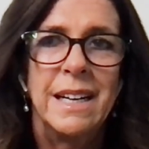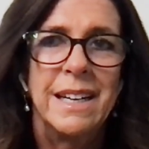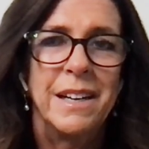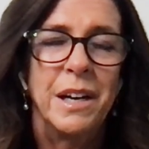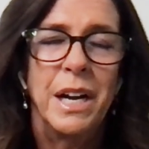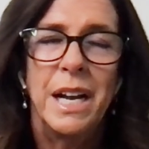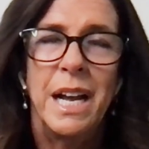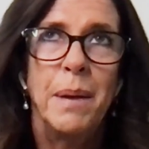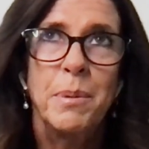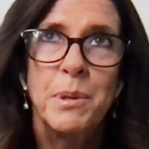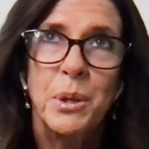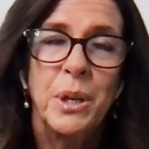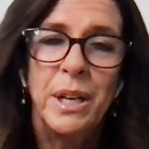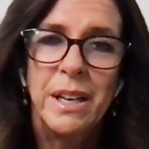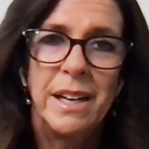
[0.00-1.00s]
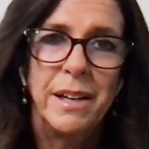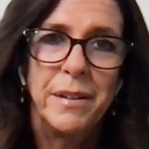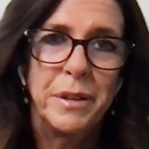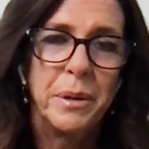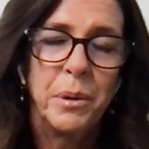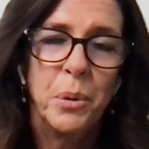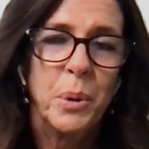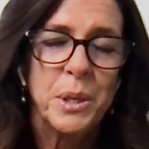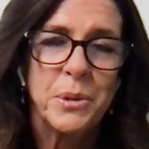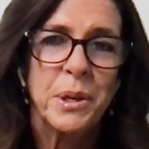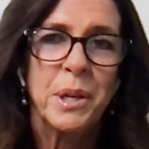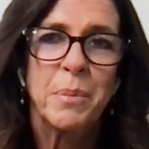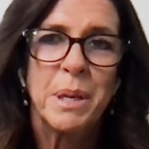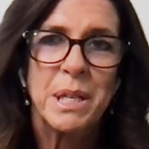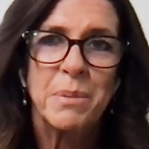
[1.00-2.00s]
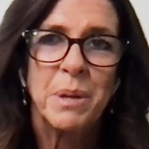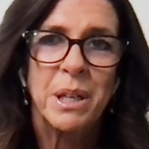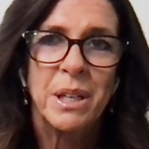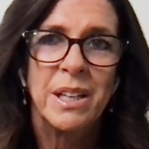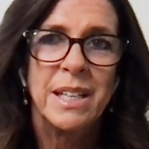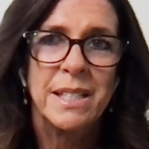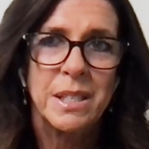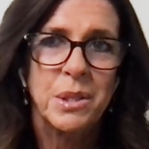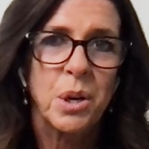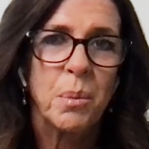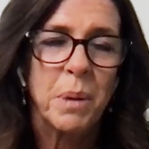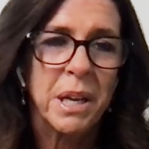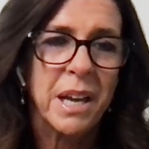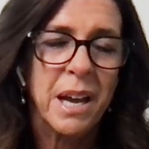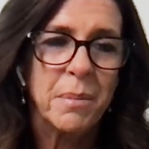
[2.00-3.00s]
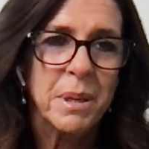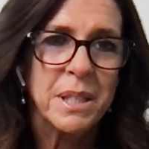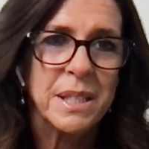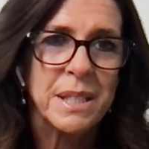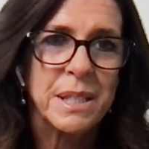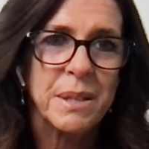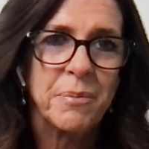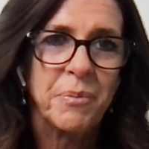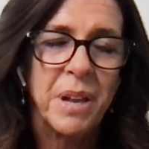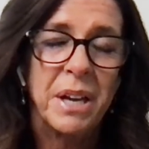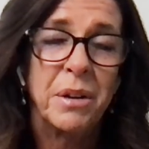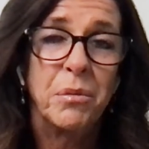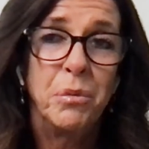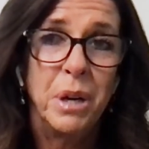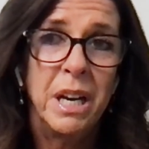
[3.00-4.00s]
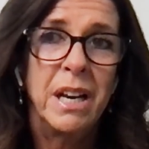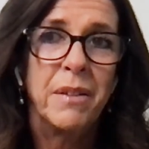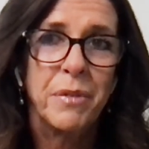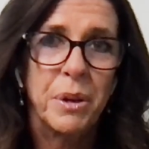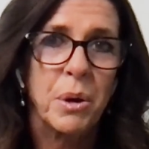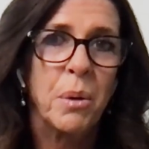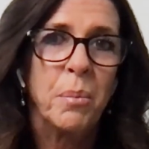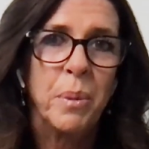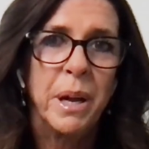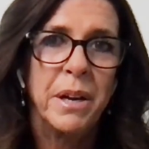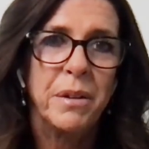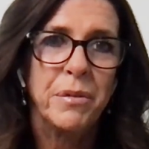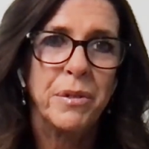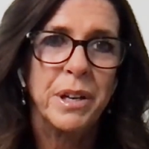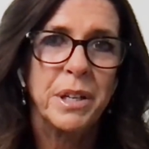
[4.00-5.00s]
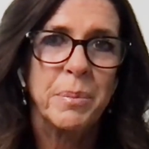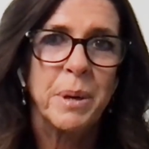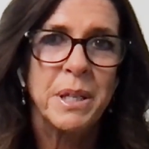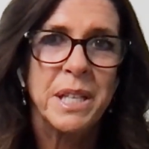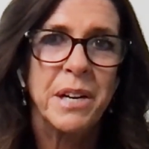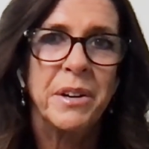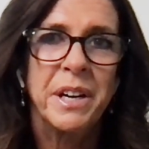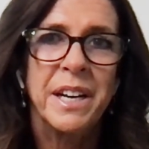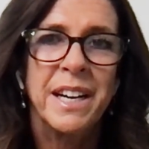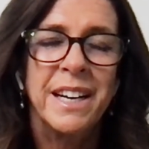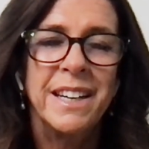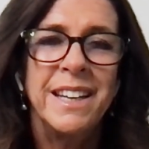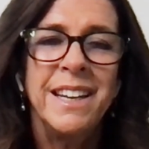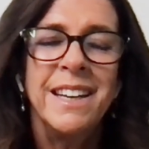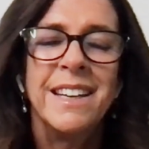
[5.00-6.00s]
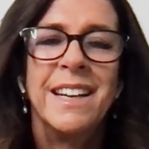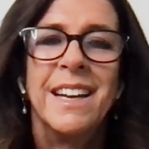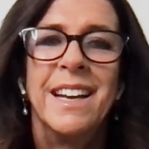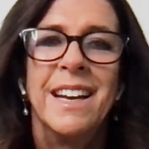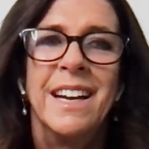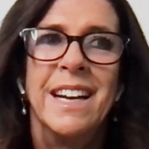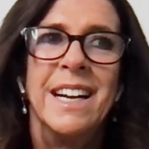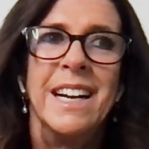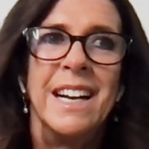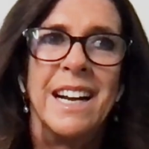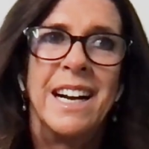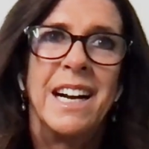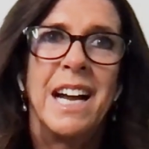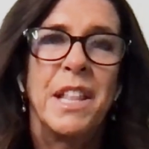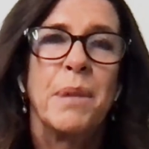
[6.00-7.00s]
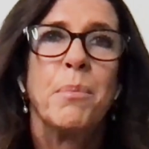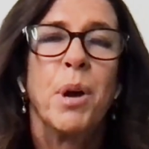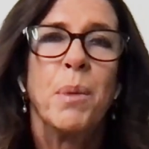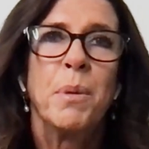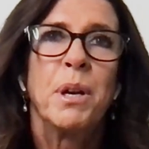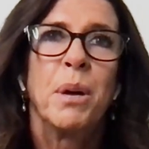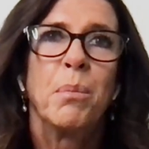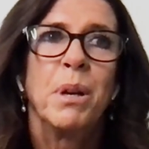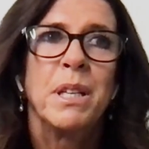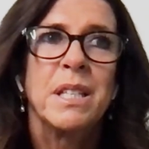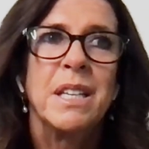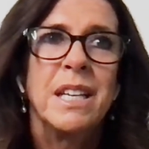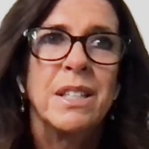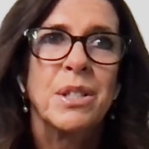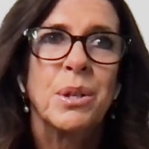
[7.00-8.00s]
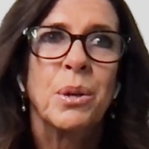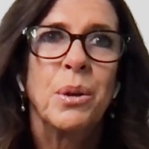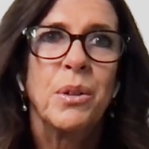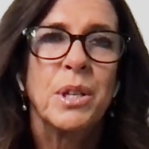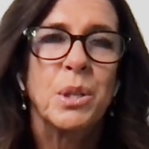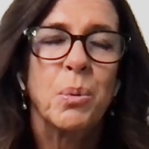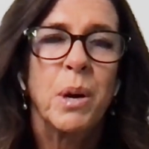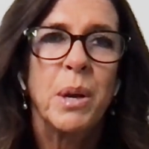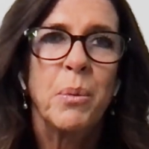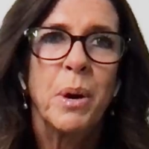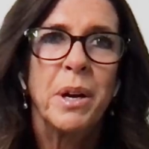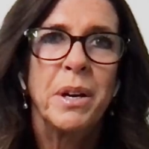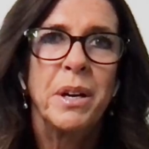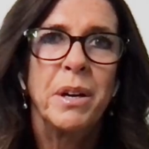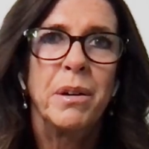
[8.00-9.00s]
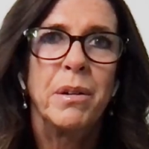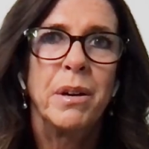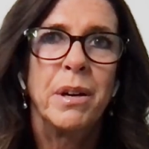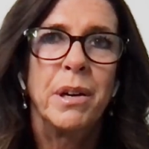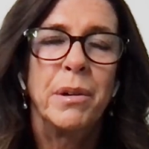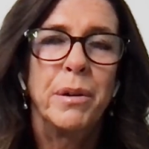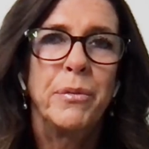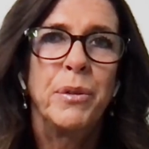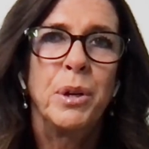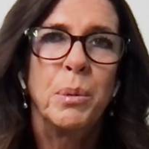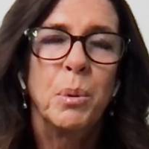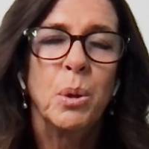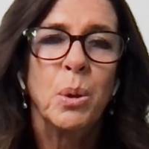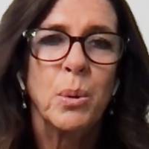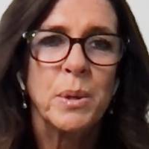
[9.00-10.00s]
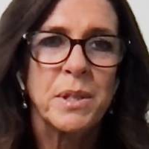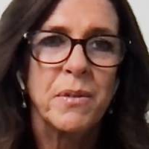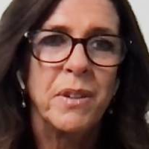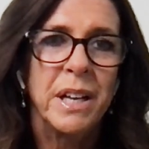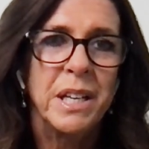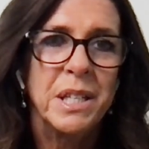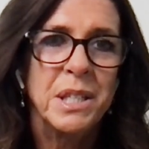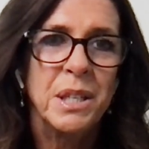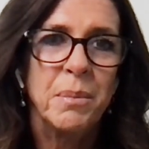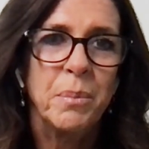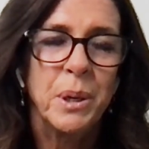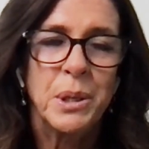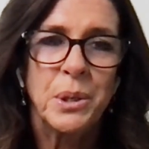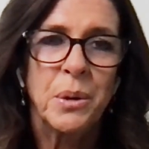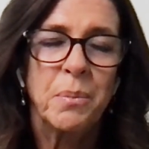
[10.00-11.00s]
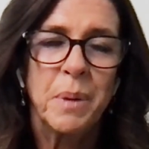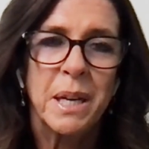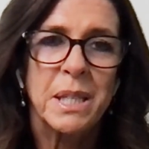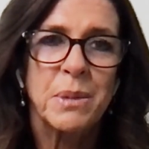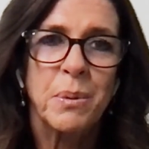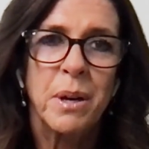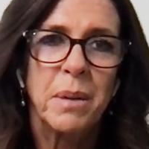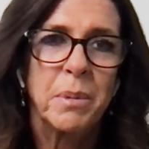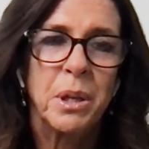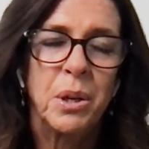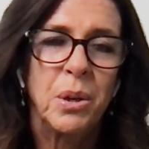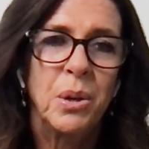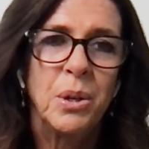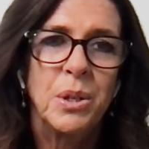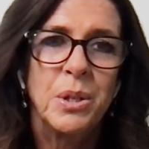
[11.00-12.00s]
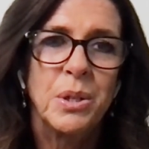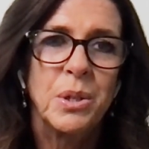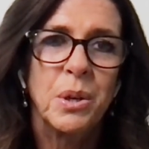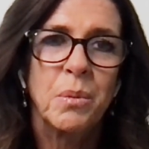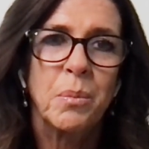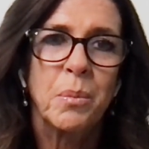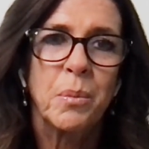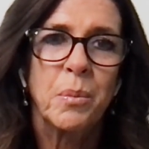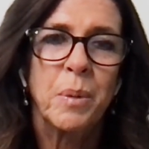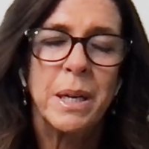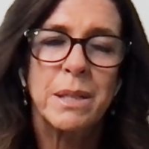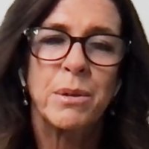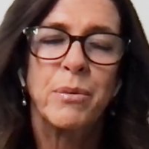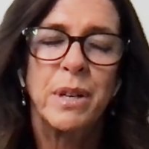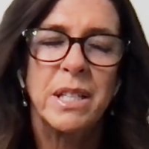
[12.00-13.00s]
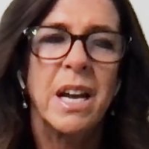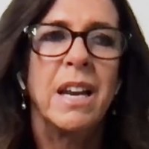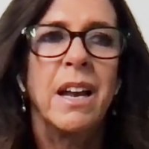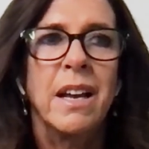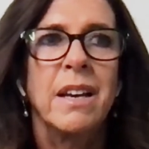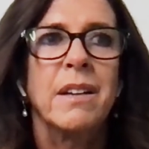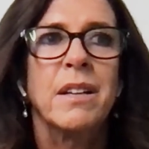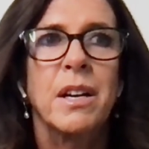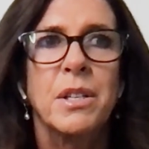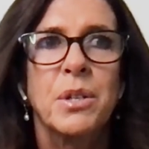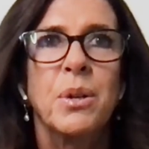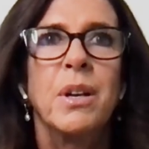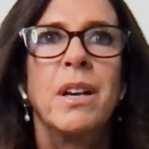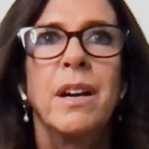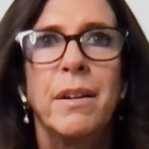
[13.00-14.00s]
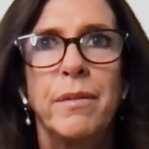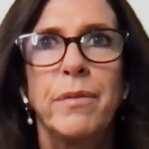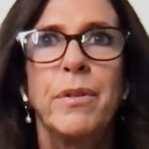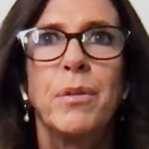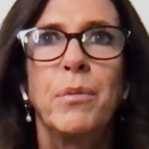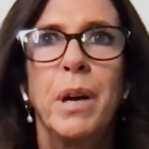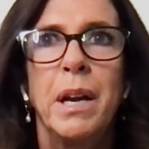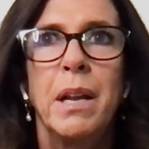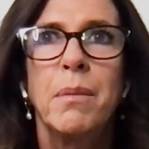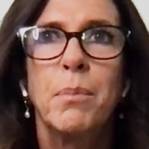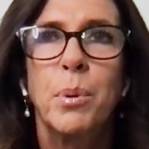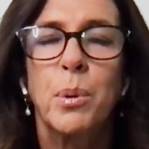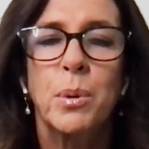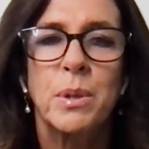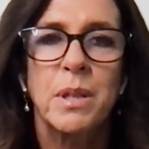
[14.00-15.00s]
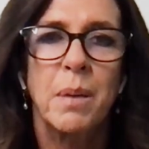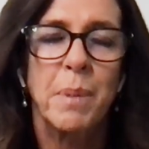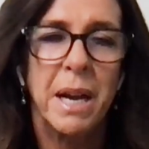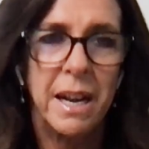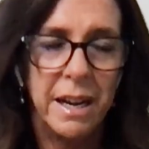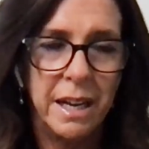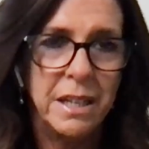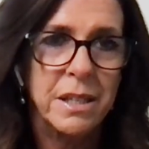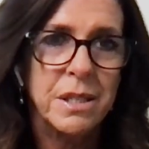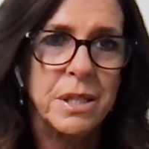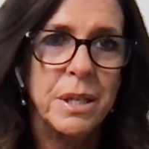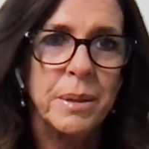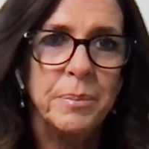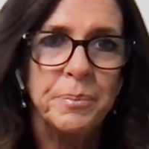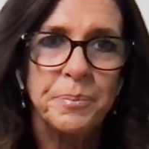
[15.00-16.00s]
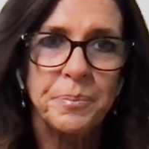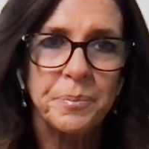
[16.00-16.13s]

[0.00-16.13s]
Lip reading: I absolutely love, and I always recommend to my clients, Atomic Habits. And I really love The Compound Effect by Darren Hardy. At the moment, I'm listening to the 21 Irrefutable Laws of Leadership by John Maxwell. I'm a huge John Maxwell fan. I do love reading books about leadership.